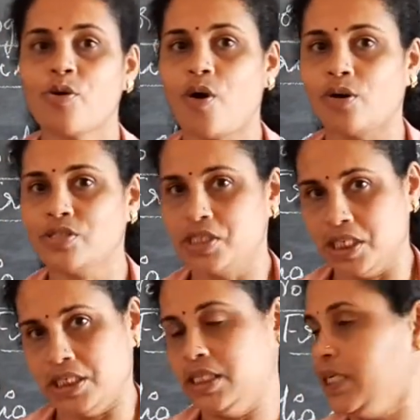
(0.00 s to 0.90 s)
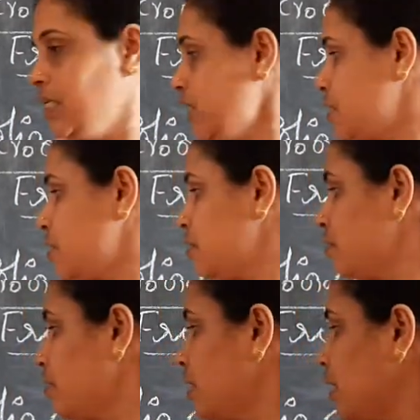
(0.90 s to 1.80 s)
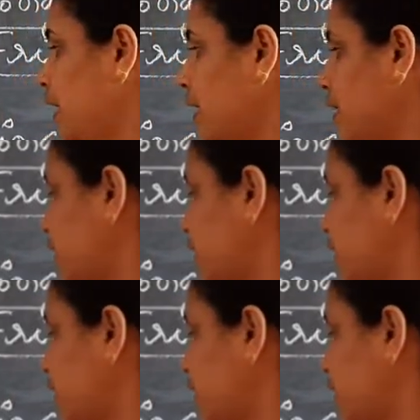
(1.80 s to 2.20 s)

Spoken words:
cause disease like